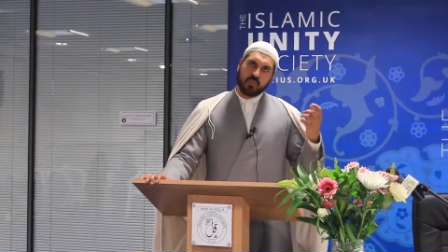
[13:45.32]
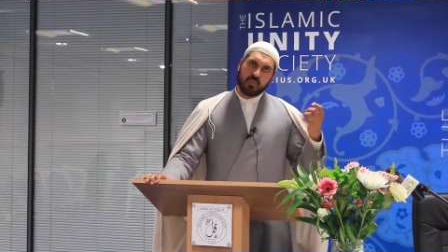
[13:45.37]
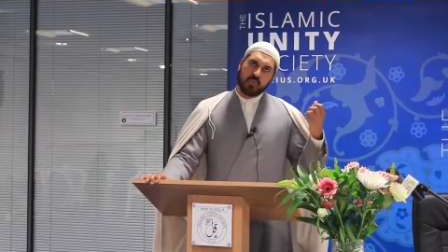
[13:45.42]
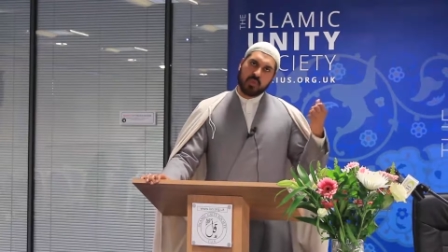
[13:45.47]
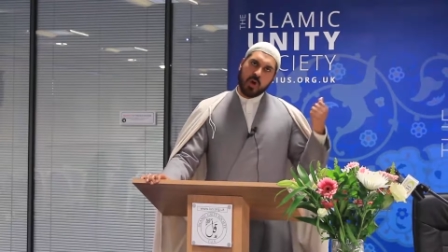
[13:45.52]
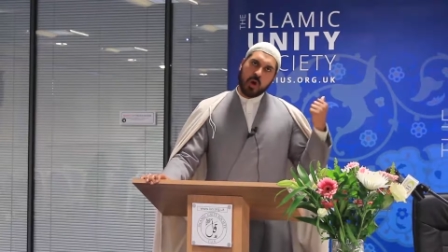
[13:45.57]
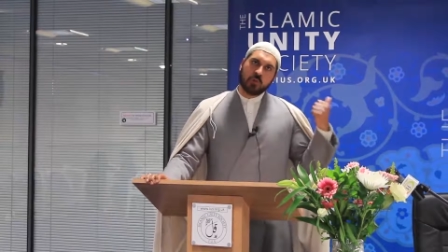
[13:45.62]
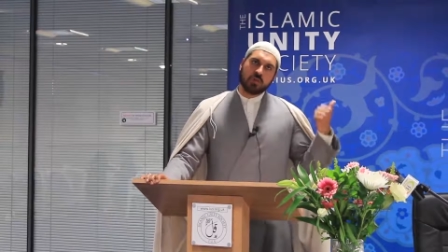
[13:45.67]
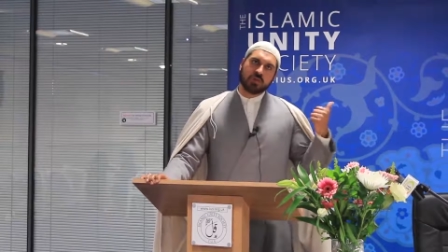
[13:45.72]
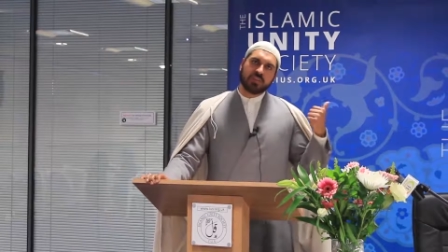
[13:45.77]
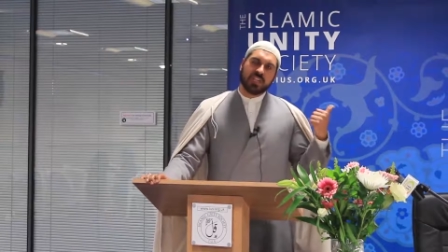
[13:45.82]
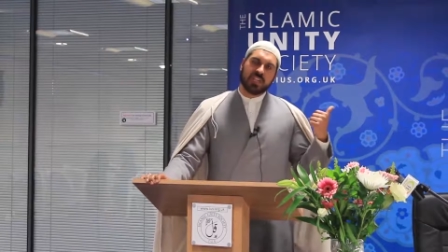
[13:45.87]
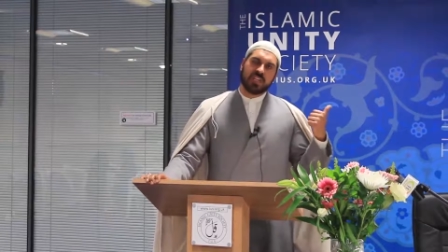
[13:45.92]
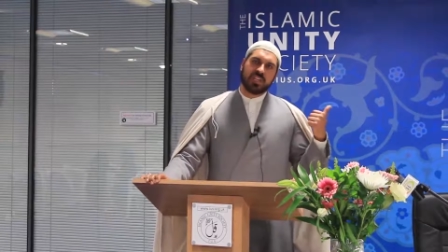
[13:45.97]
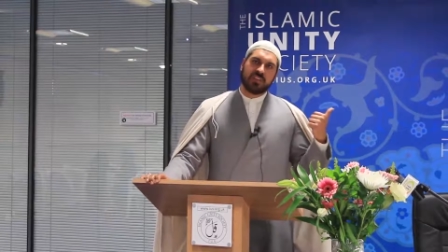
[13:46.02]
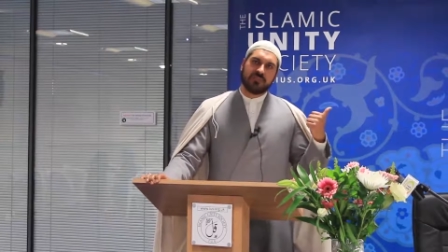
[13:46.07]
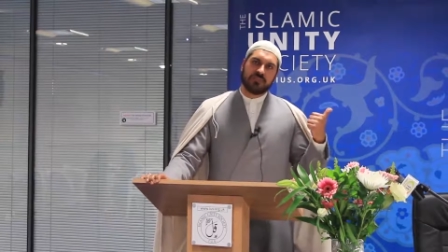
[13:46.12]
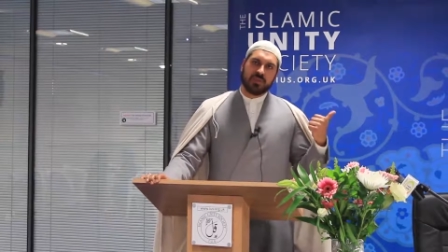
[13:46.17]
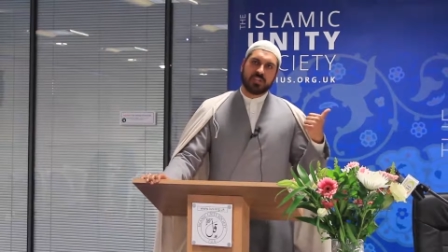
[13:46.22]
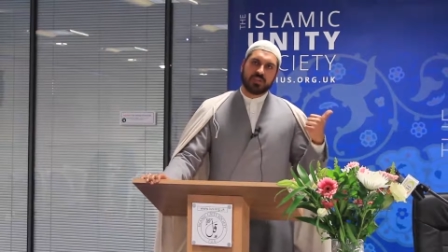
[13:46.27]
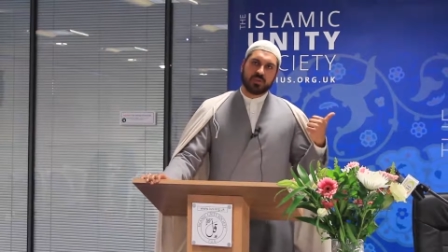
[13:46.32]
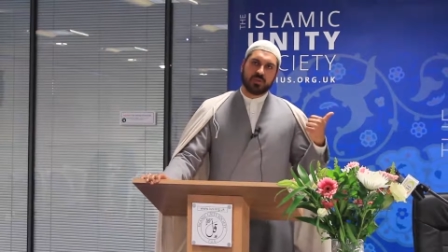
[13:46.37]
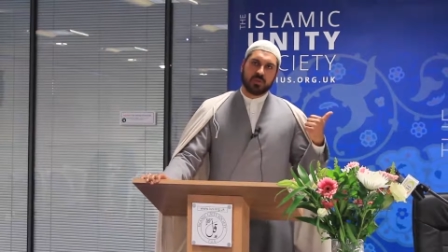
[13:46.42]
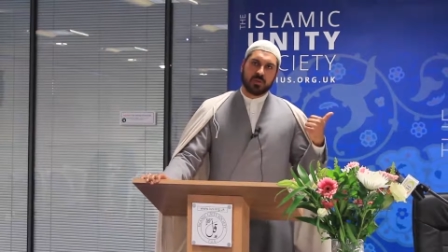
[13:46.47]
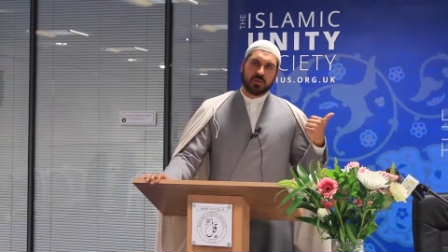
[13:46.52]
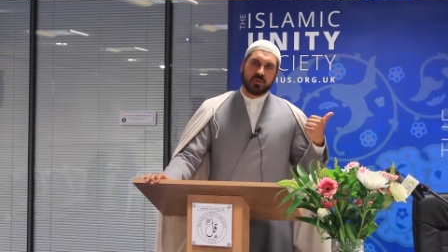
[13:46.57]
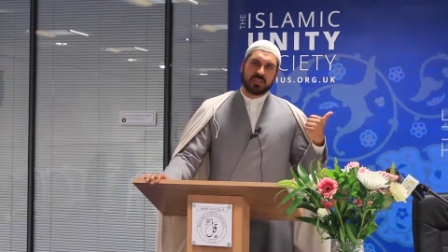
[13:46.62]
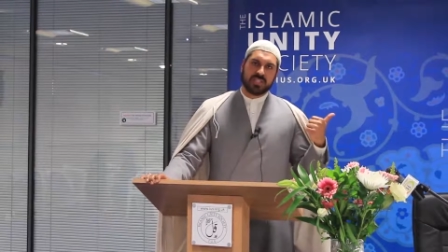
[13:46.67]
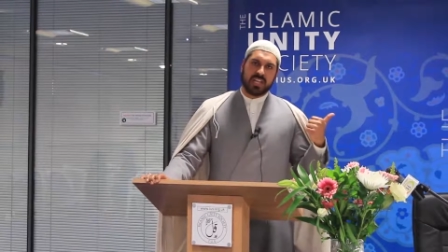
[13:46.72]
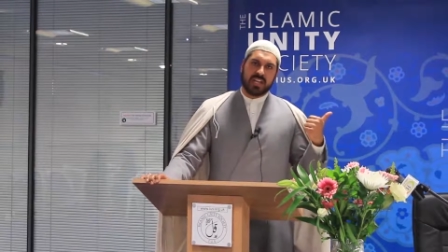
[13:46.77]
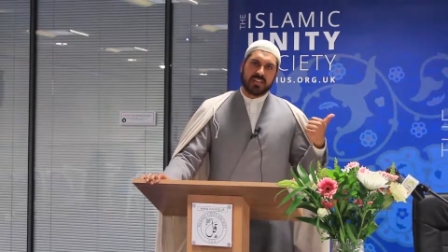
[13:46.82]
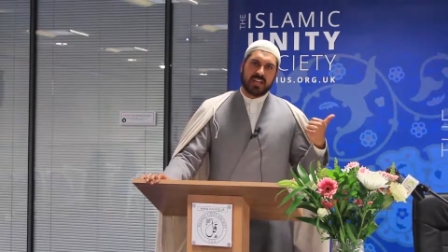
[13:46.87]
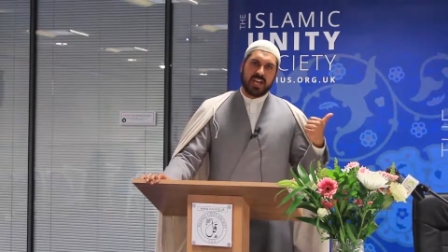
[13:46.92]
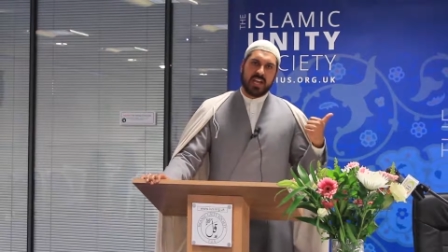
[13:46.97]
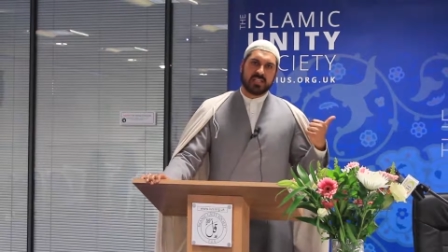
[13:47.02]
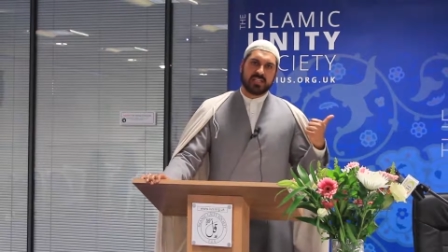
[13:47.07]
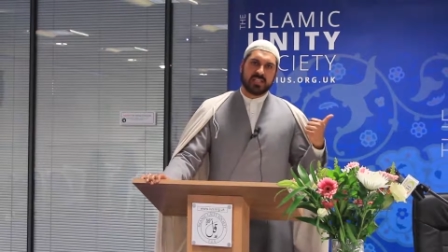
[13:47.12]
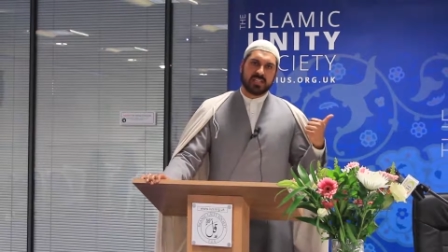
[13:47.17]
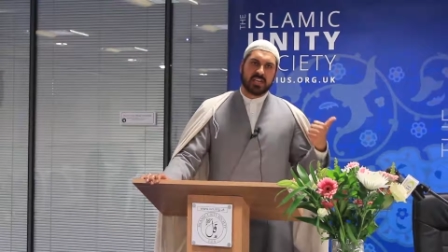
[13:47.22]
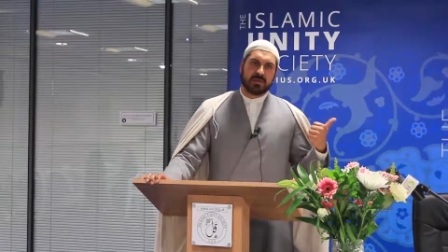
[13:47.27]
those individuals that
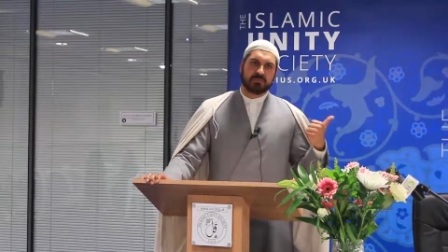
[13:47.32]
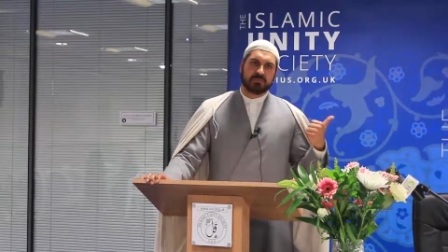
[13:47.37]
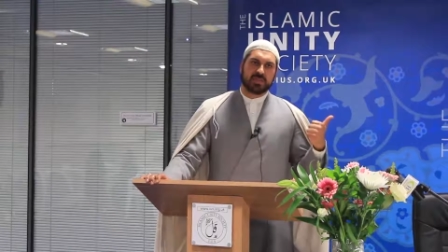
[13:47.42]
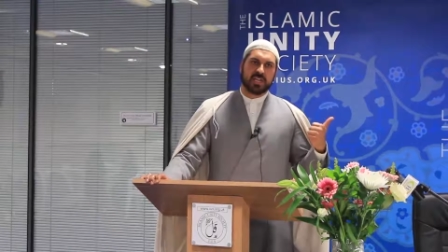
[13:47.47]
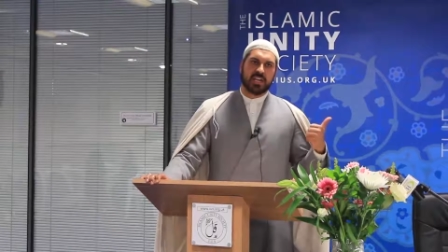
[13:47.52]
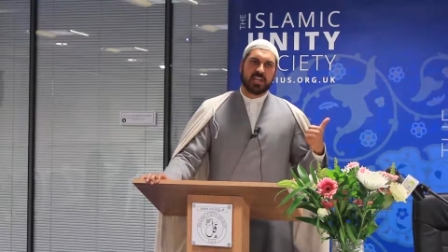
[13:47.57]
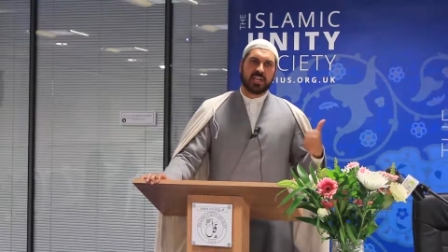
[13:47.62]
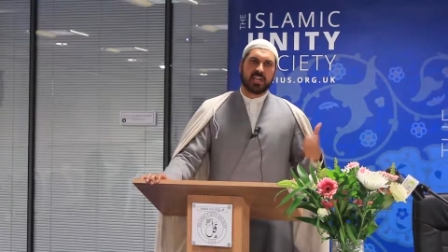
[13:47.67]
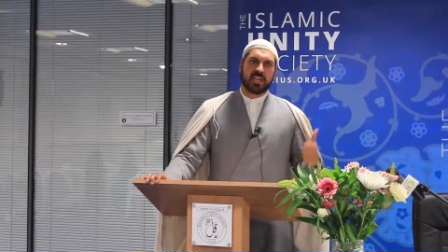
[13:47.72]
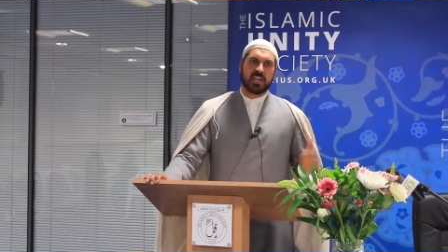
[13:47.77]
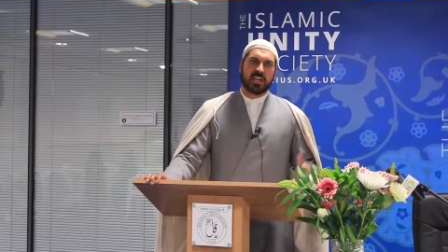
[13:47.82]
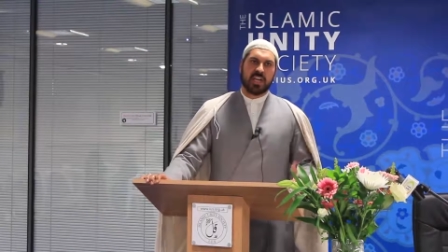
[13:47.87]
ended up turning